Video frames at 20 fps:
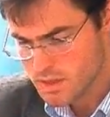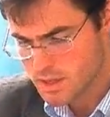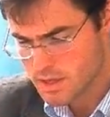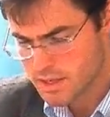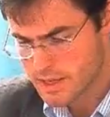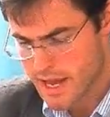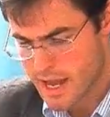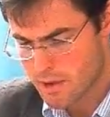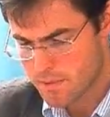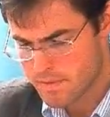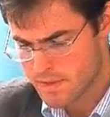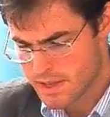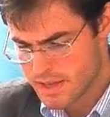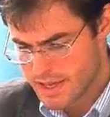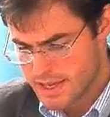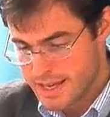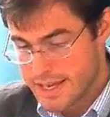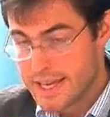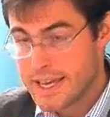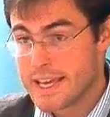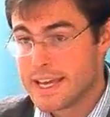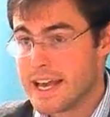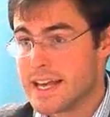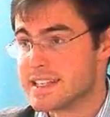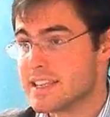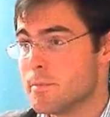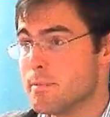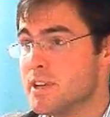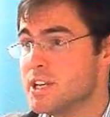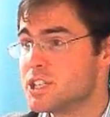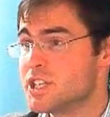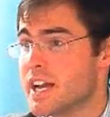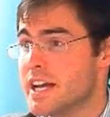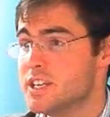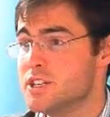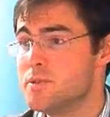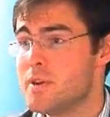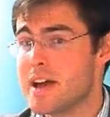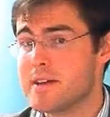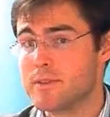Now, as I mentioned, I
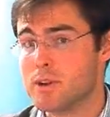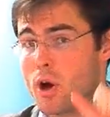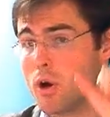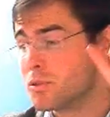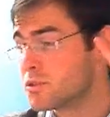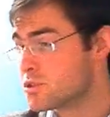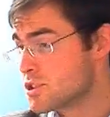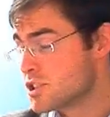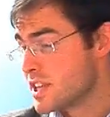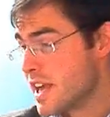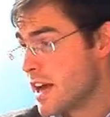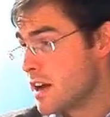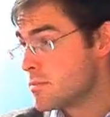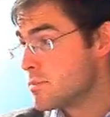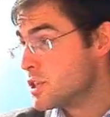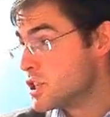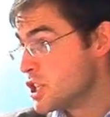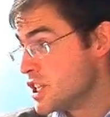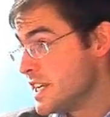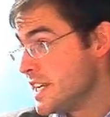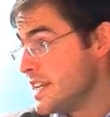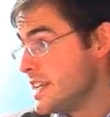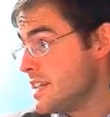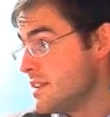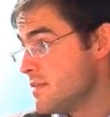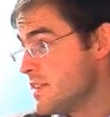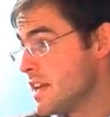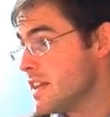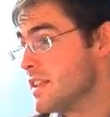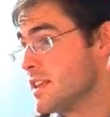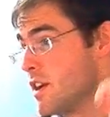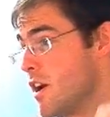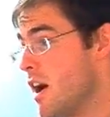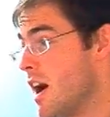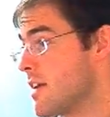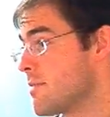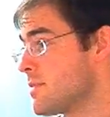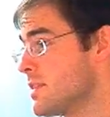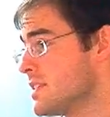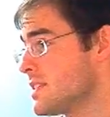do have an ultrasound machine in the
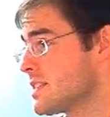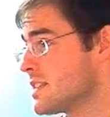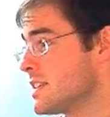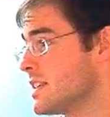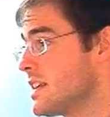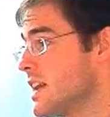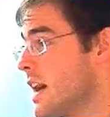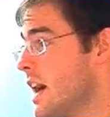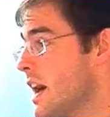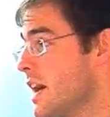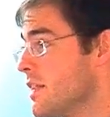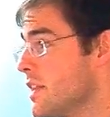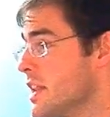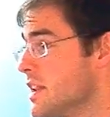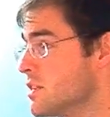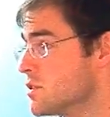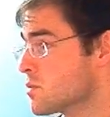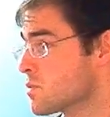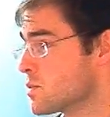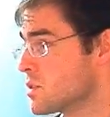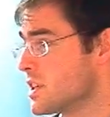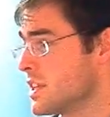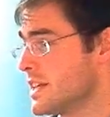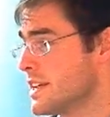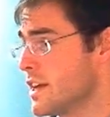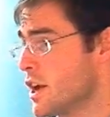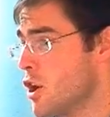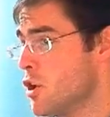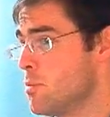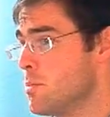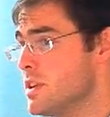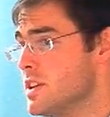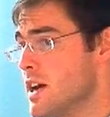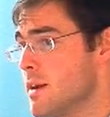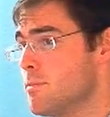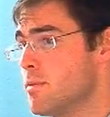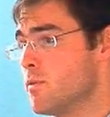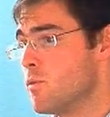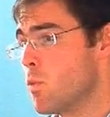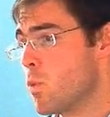office that has really opened
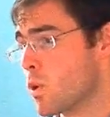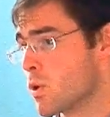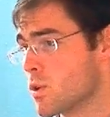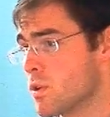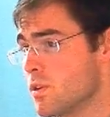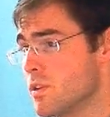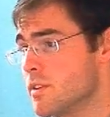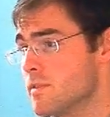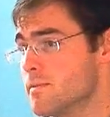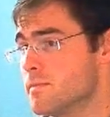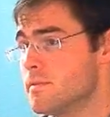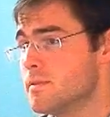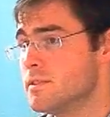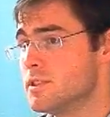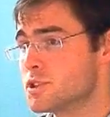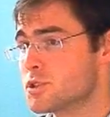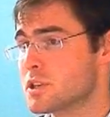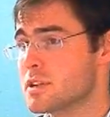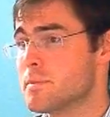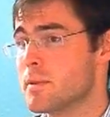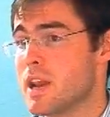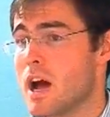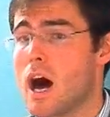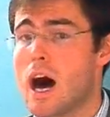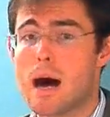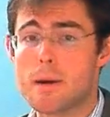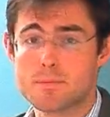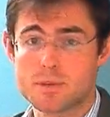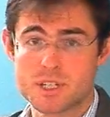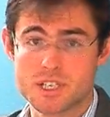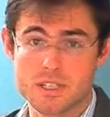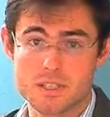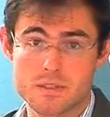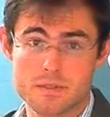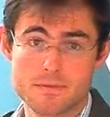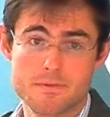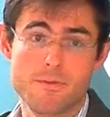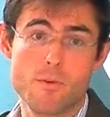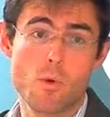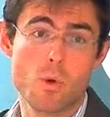up a world of treatment options
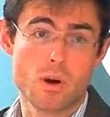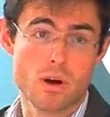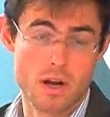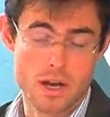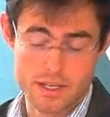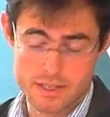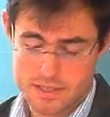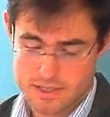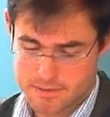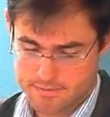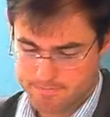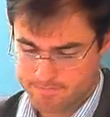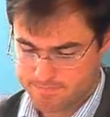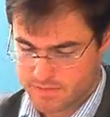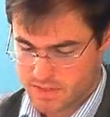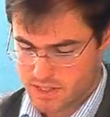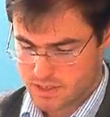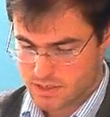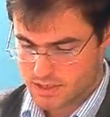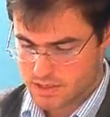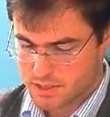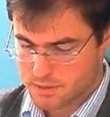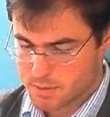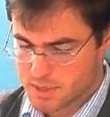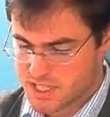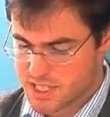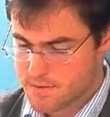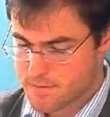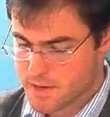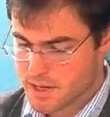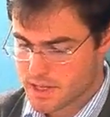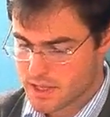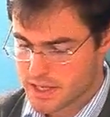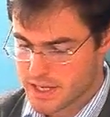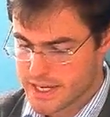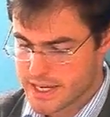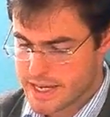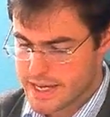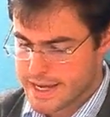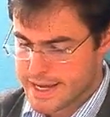for us.
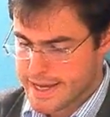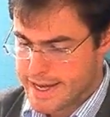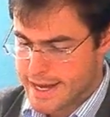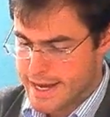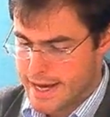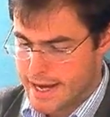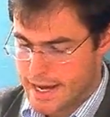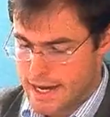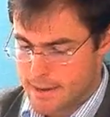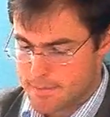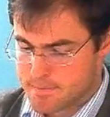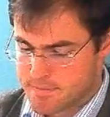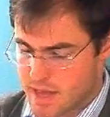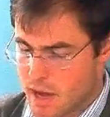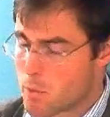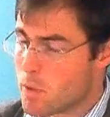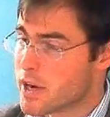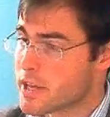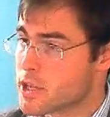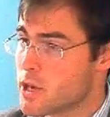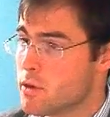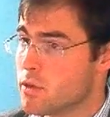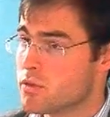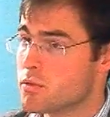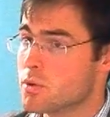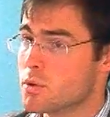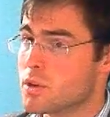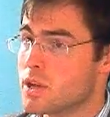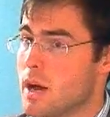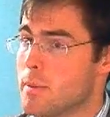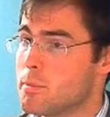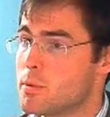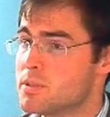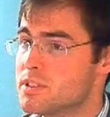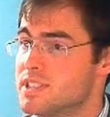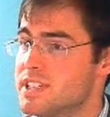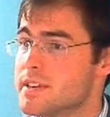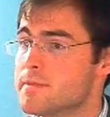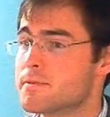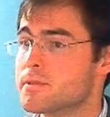Specifically, I want to go through a couple
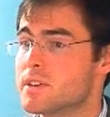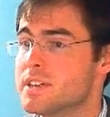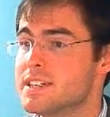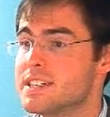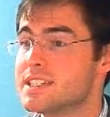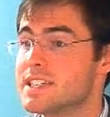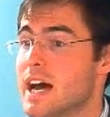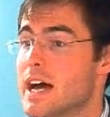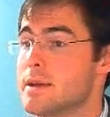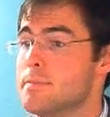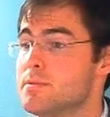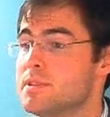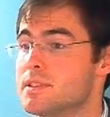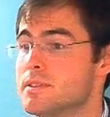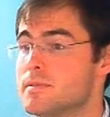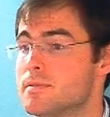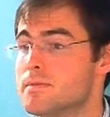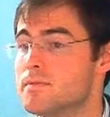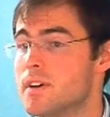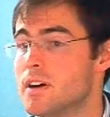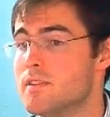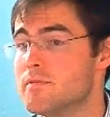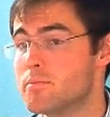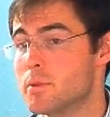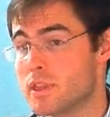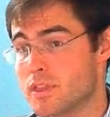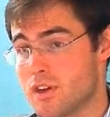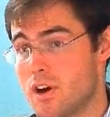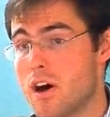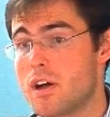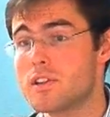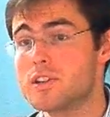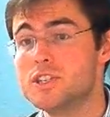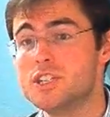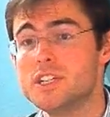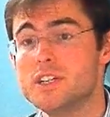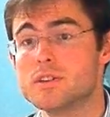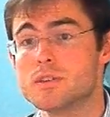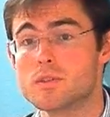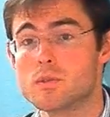different types of
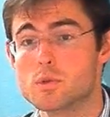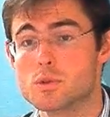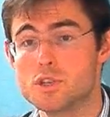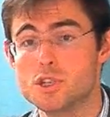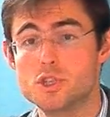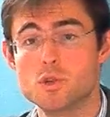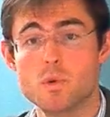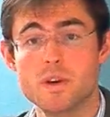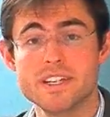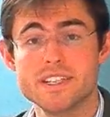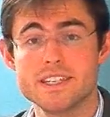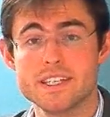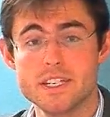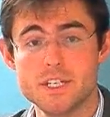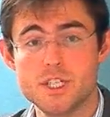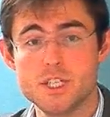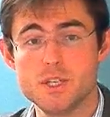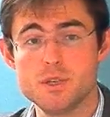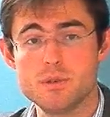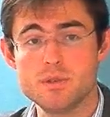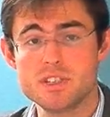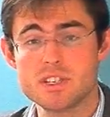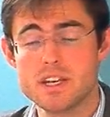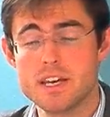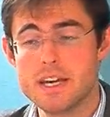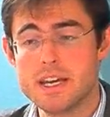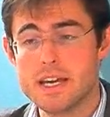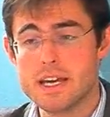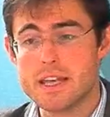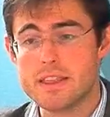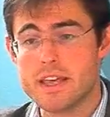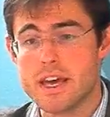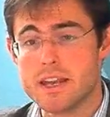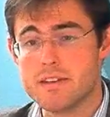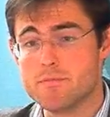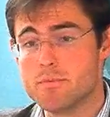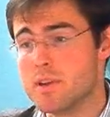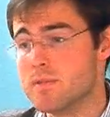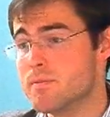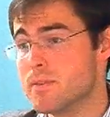pathology or joint issues that
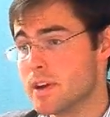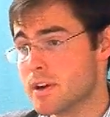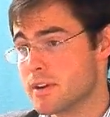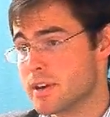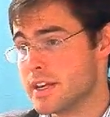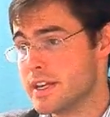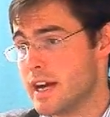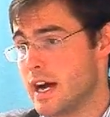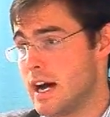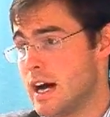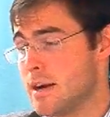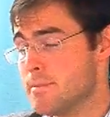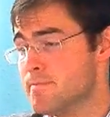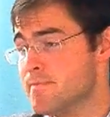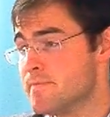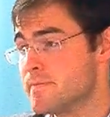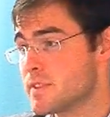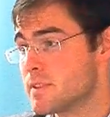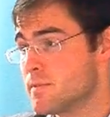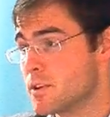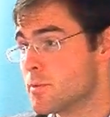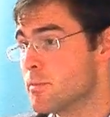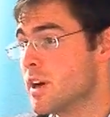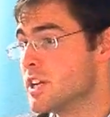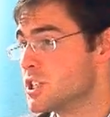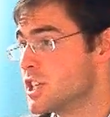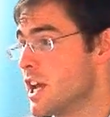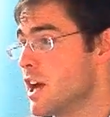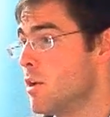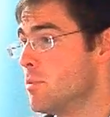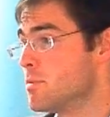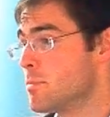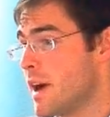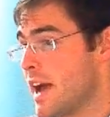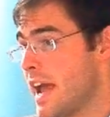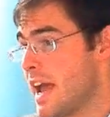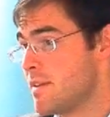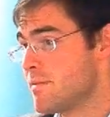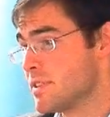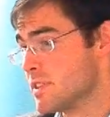have been very much helped by
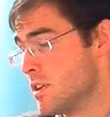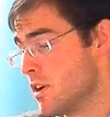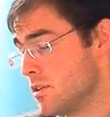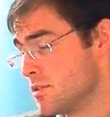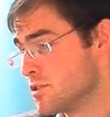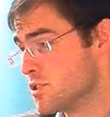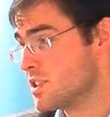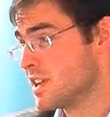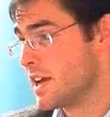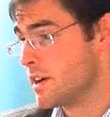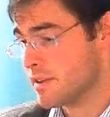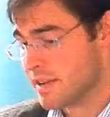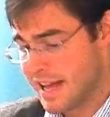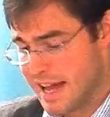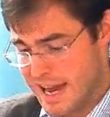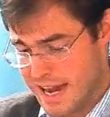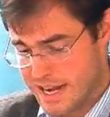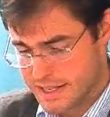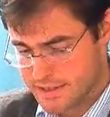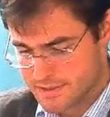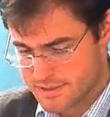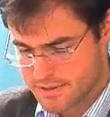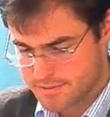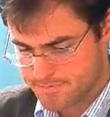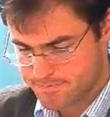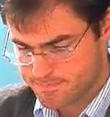having the ultrasound guidance.